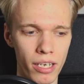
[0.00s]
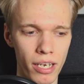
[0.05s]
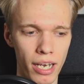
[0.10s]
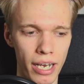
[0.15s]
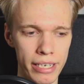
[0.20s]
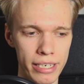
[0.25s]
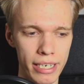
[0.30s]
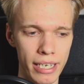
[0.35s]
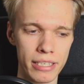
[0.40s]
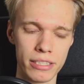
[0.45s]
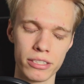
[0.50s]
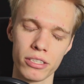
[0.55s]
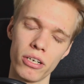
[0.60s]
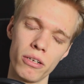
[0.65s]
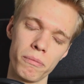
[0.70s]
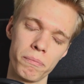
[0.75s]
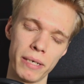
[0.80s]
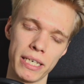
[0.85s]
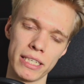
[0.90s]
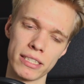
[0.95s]
and it's all
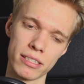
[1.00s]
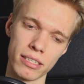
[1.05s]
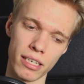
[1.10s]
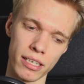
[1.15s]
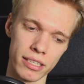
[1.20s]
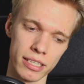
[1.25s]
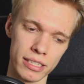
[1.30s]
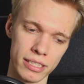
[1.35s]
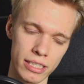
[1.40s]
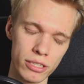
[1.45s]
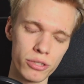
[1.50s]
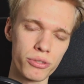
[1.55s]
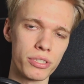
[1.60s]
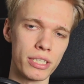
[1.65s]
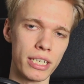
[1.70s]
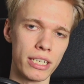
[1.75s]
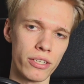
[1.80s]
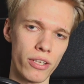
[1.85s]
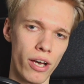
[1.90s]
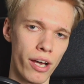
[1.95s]
based on this
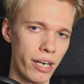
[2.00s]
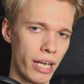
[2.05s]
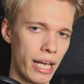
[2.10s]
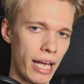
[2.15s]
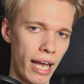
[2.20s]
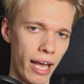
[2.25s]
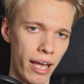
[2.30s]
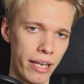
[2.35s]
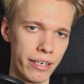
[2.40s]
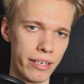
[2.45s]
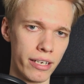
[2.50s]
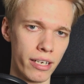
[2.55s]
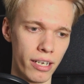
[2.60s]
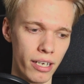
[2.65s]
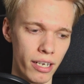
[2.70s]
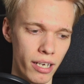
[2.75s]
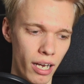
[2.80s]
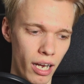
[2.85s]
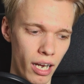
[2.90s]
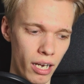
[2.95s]
interesting thought I had
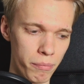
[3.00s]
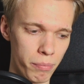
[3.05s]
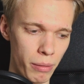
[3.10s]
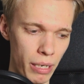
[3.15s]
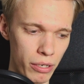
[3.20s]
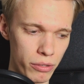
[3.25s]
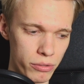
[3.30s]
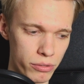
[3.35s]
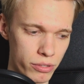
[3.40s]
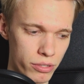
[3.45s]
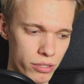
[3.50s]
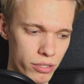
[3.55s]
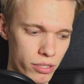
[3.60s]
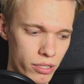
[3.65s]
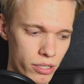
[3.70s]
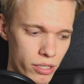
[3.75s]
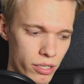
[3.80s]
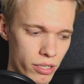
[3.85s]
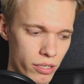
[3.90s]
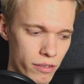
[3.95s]
about
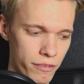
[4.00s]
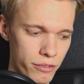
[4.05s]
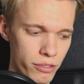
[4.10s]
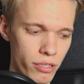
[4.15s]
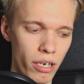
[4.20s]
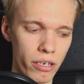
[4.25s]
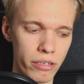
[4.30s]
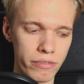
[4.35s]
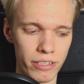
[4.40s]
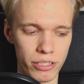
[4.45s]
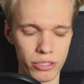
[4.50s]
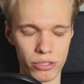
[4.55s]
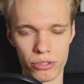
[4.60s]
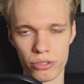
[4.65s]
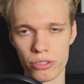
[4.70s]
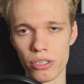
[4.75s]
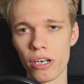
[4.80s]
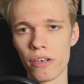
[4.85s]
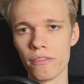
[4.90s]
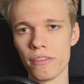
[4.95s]
photography as a
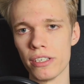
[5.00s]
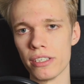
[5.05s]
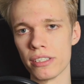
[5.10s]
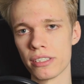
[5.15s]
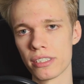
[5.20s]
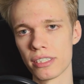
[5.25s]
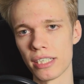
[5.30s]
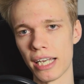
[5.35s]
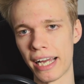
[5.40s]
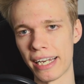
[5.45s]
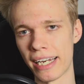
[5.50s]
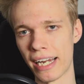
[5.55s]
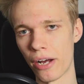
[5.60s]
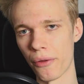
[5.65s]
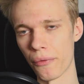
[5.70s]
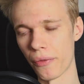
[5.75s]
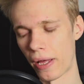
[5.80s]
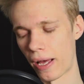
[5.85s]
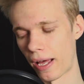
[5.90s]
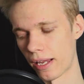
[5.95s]
service and how
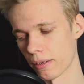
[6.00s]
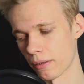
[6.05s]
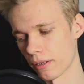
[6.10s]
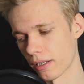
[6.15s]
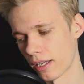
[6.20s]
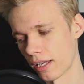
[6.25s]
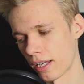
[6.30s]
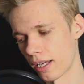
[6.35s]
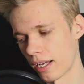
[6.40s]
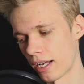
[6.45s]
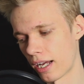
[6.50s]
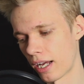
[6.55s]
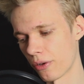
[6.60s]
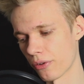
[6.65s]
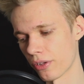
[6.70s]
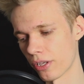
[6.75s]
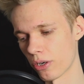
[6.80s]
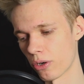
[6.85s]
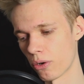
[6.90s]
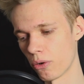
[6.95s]
that
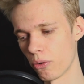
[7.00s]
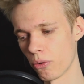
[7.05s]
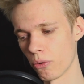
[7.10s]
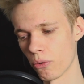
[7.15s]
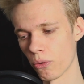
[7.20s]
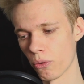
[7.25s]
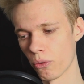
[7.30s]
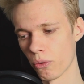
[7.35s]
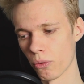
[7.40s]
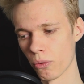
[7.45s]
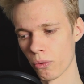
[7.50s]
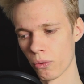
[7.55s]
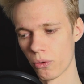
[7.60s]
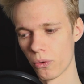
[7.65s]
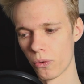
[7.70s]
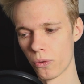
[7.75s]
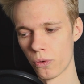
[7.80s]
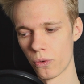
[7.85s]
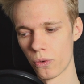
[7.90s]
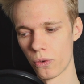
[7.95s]
whole
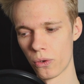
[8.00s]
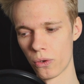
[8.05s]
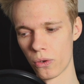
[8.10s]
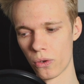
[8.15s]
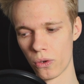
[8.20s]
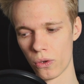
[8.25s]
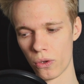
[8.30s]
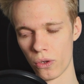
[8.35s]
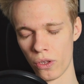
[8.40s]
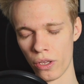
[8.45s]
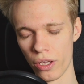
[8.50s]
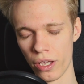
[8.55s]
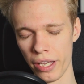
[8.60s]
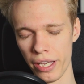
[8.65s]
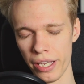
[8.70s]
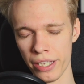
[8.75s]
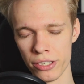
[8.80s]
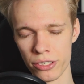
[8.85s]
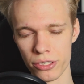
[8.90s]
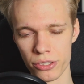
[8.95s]

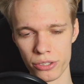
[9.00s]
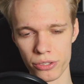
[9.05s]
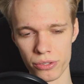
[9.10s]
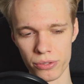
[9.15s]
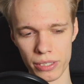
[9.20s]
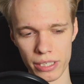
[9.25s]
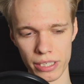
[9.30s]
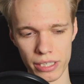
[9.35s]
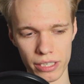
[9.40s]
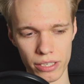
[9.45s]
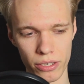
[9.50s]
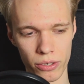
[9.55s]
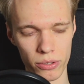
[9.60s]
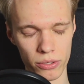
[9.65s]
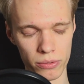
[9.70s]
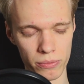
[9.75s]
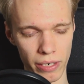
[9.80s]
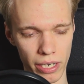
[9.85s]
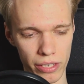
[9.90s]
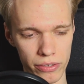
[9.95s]
industry,
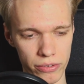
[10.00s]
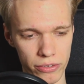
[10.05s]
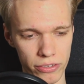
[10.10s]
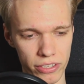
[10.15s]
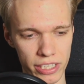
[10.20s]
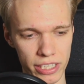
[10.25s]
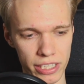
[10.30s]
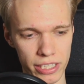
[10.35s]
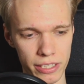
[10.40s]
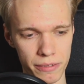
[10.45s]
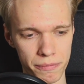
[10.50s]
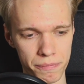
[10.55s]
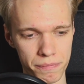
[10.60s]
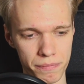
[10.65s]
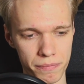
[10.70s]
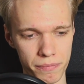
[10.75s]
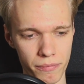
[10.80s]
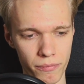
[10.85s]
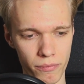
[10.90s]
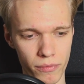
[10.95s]
or rather the
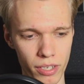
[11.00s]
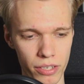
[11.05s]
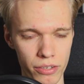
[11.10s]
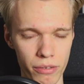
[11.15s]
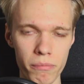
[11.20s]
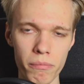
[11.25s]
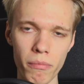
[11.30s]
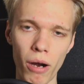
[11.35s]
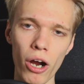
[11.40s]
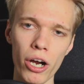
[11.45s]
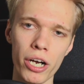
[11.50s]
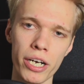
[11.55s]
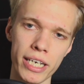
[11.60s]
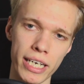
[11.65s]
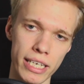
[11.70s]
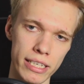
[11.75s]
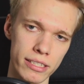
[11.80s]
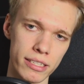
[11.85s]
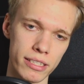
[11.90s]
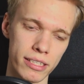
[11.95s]

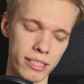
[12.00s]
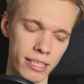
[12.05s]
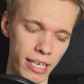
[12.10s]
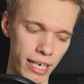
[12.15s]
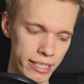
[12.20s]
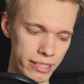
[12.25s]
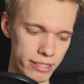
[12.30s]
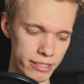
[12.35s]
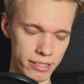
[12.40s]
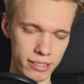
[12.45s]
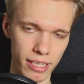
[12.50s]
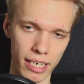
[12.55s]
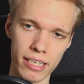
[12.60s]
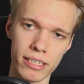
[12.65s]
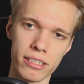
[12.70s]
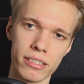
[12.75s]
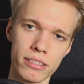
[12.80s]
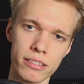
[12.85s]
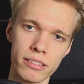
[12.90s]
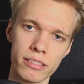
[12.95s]
market, kind of
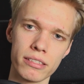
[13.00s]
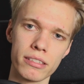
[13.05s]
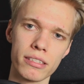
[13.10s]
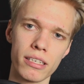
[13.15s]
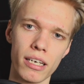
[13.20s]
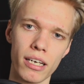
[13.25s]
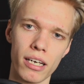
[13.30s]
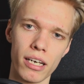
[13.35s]
cycles